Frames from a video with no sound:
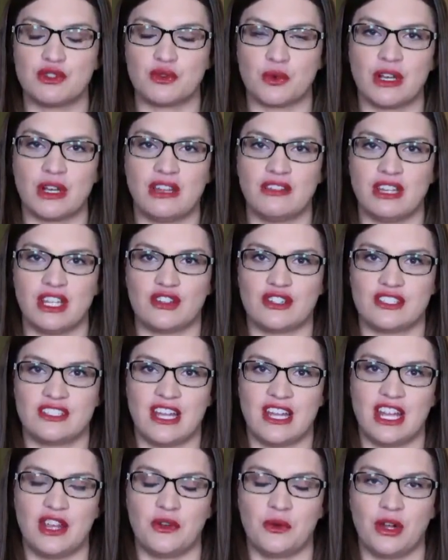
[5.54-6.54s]
Majority Leader,
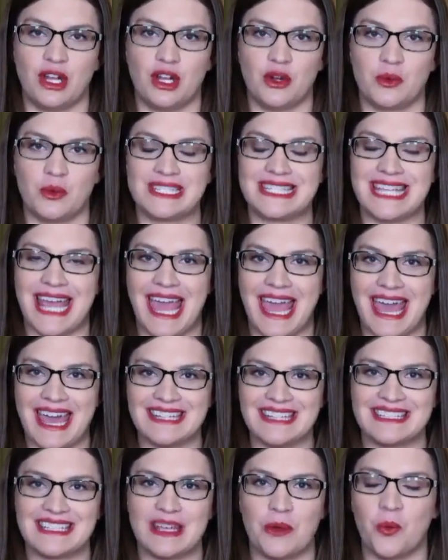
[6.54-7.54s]
Steny Hoyer, was
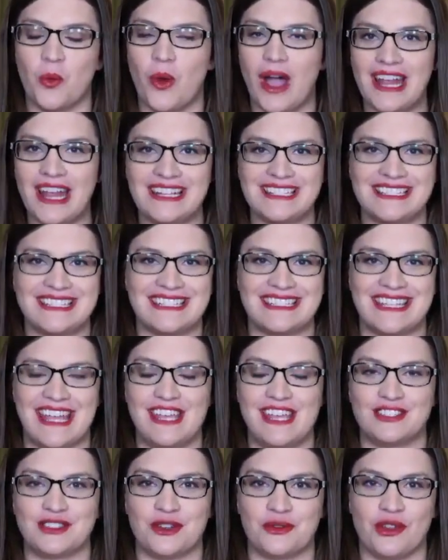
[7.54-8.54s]
asked, why does it
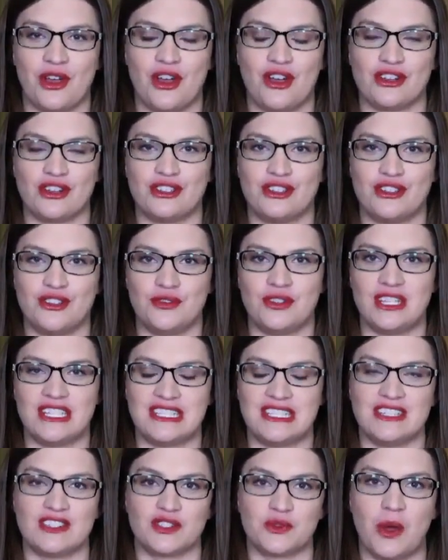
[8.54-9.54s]
take so long to do
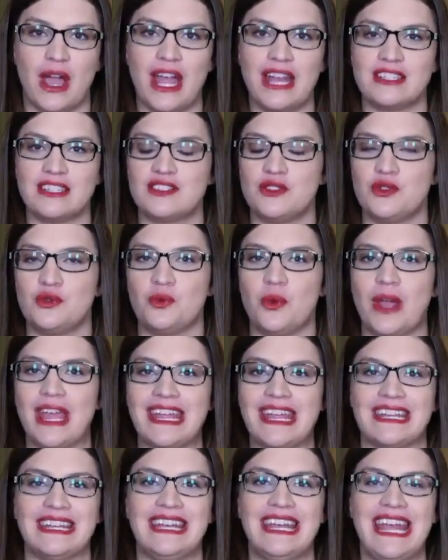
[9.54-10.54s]
these deals? Why does you
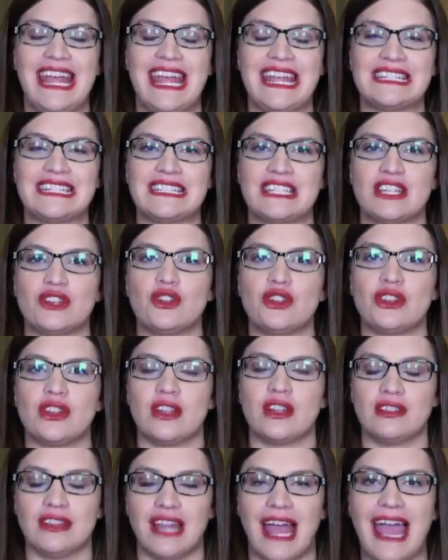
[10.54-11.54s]
wait until
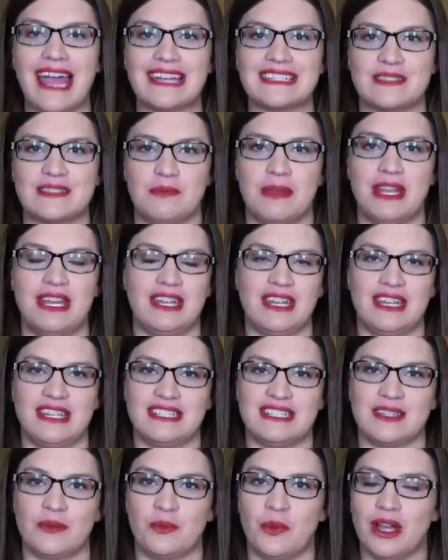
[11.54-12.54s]
the last minute? And
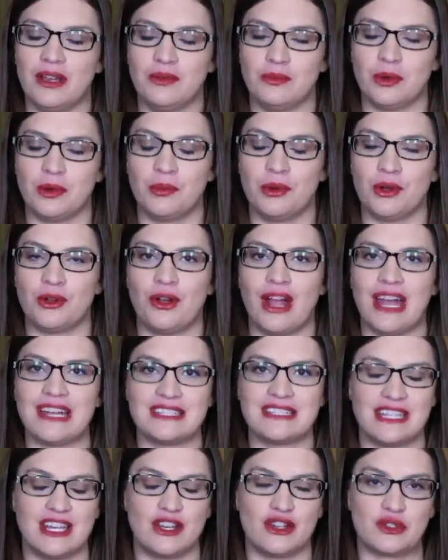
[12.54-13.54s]
he said, well, we're
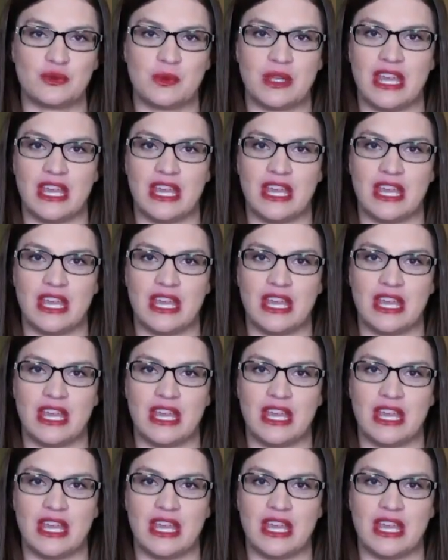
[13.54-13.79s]
procrastinators.